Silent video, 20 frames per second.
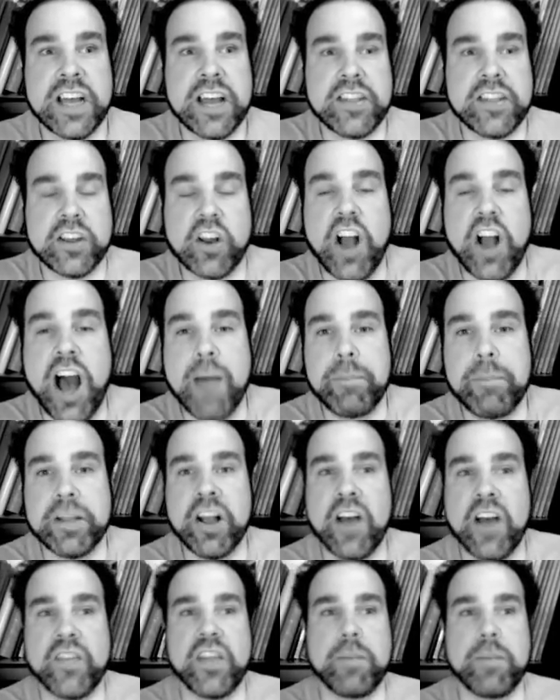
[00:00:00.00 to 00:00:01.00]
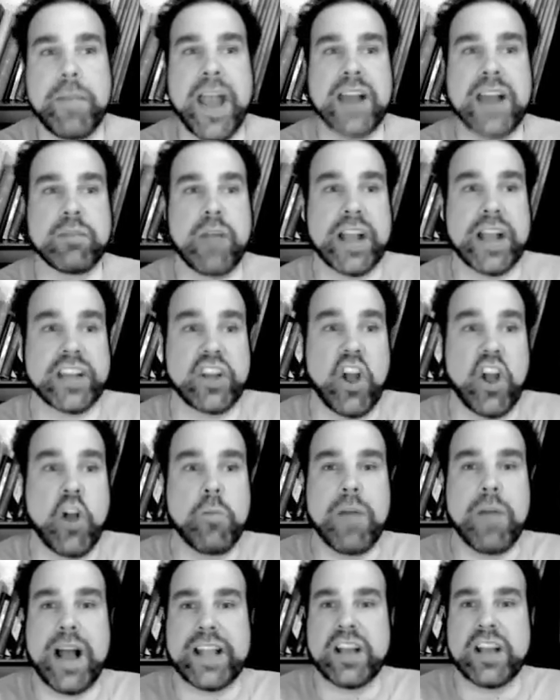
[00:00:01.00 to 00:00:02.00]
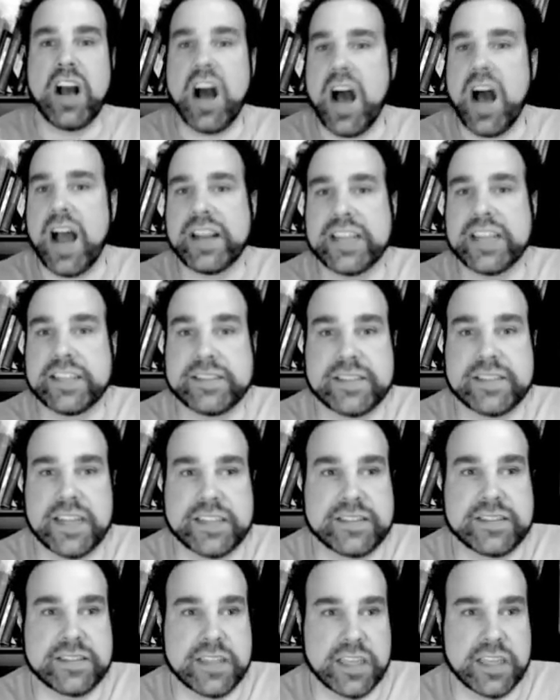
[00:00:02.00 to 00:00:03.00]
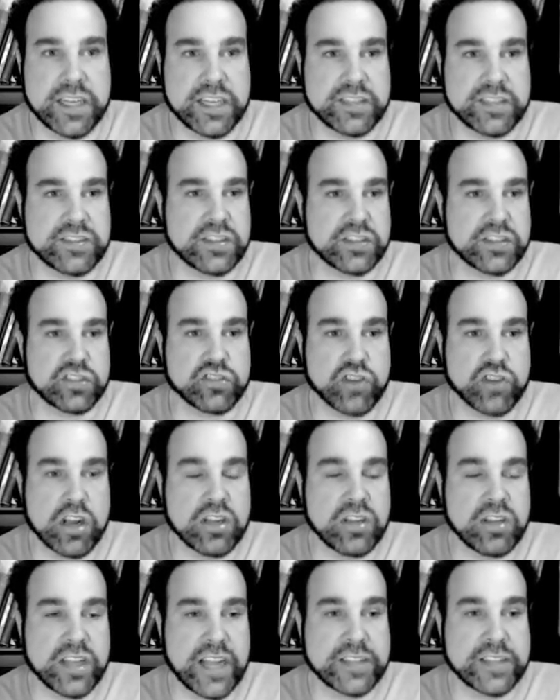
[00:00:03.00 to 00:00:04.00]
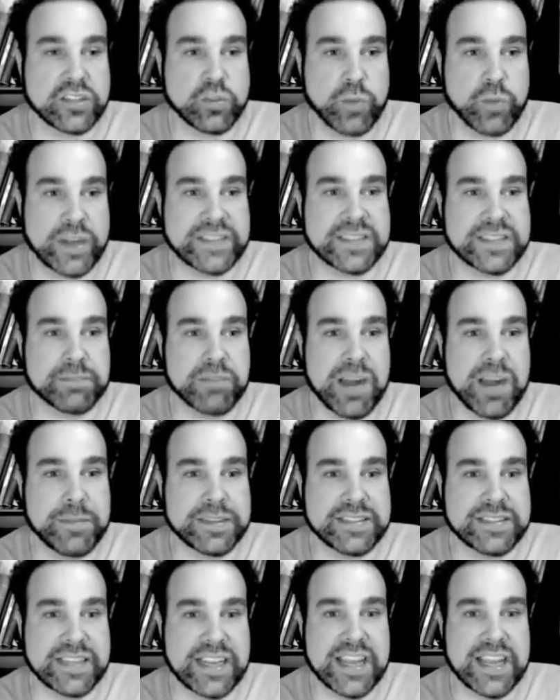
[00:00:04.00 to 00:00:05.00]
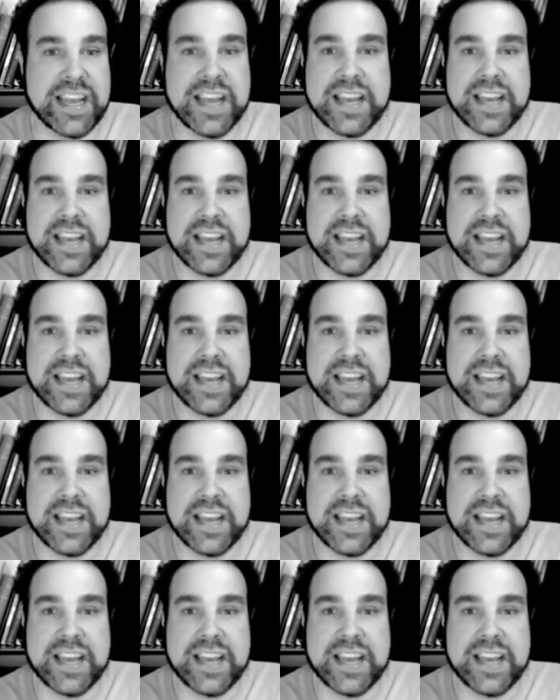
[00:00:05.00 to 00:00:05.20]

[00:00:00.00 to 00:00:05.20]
They're hopping on the bandwagon. Oh my God, it's, it's, the, it's the struggle against white supremacy.